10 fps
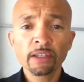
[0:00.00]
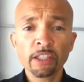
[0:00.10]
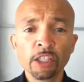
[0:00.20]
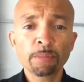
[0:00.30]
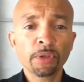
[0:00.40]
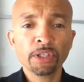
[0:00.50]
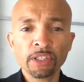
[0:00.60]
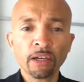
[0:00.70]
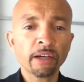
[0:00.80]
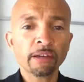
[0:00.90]
So you put your
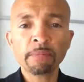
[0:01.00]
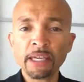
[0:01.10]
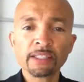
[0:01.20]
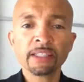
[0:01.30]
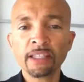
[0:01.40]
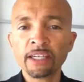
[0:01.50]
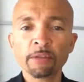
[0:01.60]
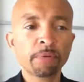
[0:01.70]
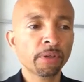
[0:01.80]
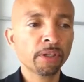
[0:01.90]
Thai mix in there,
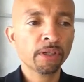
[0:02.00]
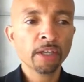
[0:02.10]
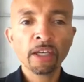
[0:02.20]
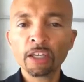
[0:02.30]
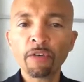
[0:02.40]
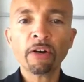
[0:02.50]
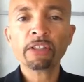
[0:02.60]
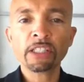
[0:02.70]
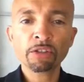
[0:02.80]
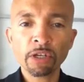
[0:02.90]
you put your
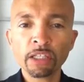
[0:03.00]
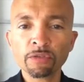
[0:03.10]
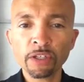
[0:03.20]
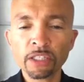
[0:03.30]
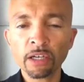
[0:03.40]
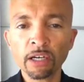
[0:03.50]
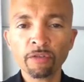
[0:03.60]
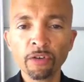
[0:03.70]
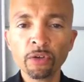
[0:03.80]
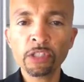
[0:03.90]
various ingredients for your Thai
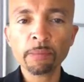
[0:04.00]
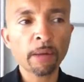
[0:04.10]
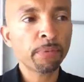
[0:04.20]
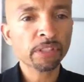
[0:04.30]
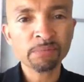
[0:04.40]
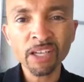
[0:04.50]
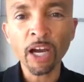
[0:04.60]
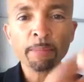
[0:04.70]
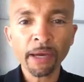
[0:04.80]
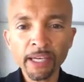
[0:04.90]
food. You may put some
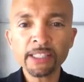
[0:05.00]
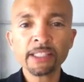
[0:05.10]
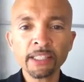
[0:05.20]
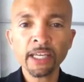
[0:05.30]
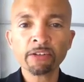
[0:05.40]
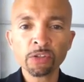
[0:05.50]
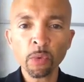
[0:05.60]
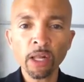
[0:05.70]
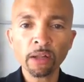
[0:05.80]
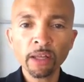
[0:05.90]
Thai paste in there as
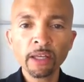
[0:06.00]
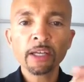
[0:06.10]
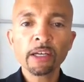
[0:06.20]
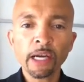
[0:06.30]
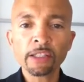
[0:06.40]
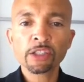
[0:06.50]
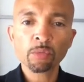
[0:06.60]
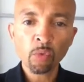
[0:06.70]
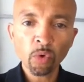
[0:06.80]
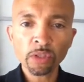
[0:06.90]
well, and
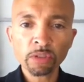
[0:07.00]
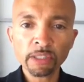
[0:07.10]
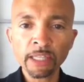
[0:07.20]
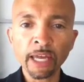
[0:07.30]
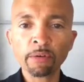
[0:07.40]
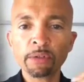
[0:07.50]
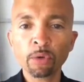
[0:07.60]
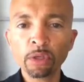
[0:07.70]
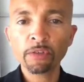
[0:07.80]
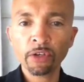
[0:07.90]
some water in that with
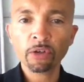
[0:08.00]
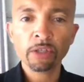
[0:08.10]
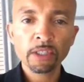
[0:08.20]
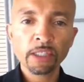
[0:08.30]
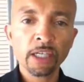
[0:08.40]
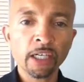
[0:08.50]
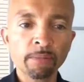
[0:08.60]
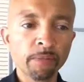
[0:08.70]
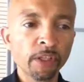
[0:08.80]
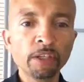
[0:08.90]
all of your
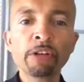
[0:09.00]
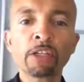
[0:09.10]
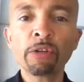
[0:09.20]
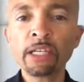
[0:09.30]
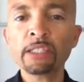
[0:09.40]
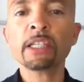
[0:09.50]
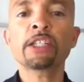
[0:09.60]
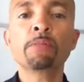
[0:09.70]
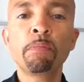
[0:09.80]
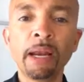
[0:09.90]
ingredients,
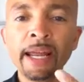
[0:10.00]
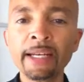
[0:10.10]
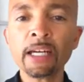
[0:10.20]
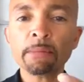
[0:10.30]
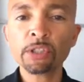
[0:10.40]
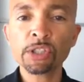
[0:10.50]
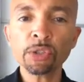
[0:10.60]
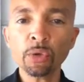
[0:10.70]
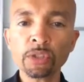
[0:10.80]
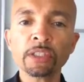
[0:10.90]
and you blend up your
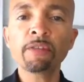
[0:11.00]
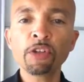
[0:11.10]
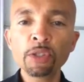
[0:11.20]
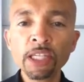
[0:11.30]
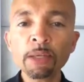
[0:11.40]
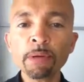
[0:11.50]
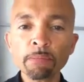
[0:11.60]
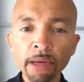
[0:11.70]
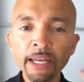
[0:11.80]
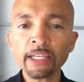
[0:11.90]
sauce. And if you keep
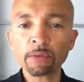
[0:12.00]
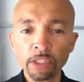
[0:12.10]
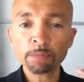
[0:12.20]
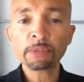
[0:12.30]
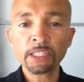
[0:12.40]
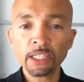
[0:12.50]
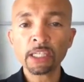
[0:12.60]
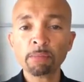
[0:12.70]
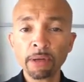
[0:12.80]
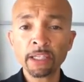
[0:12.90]
it blending with this
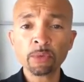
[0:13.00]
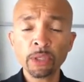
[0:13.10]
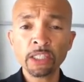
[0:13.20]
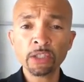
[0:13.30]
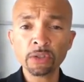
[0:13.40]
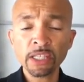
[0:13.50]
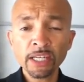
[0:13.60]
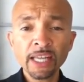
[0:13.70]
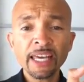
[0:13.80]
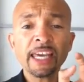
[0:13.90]
particular blender we use,
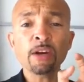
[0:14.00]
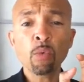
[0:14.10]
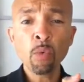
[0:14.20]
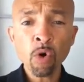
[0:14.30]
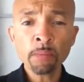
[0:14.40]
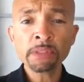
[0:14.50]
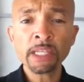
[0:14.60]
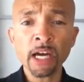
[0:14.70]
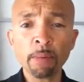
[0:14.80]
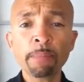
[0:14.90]
it warms
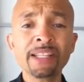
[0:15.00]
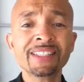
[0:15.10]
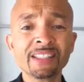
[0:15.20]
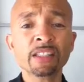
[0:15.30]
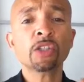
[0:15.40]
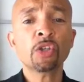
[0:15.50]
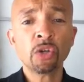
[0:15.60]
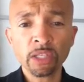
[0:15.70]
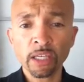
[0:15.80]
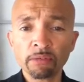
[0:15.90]
it up, but it doesn't
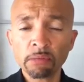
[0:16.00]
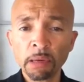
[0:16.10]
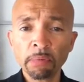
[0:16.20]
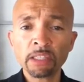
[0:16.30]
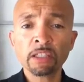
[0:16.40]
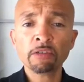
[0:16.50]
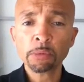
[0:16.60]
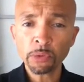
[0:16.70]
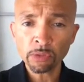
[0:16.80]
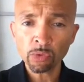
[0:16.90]
cook it. Remember, there's a difference
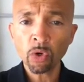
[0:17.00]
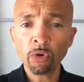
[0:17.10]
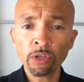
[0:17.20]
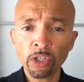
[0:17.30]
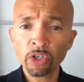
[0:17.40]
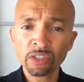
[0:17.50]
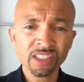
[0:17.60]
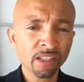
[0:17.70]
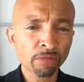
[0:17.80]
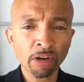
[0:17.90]
between raw and
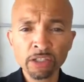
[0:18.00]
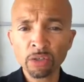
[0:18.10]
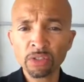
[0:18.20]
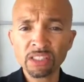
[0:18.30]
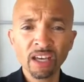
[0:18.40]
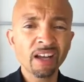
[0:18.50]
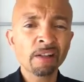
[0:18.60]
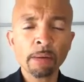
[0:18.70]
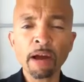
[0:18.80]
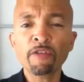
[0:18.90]
cooked, and the threshold is
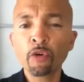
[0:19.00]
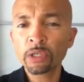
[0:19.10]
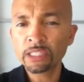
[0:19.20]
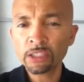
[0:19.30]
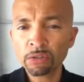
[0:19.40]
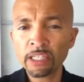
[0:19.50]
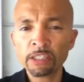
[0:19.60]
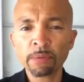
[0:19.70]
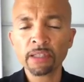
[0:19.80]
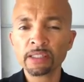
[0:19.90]
about 40
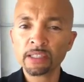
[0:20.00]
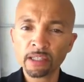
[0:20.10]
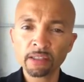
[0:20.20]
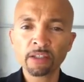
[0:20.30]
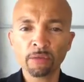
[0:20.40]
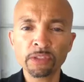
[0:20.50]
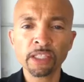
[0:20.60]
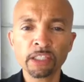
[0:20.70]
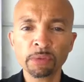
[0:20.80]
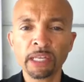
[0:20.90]
degrees, but that's another
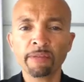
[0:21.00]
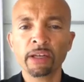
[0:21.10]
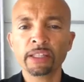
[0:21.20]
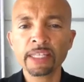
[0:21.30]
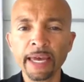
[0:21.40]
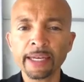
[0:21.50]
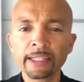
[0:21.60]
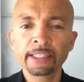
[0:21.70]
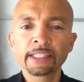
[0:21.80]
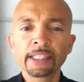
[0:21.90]
conversation we can have another day.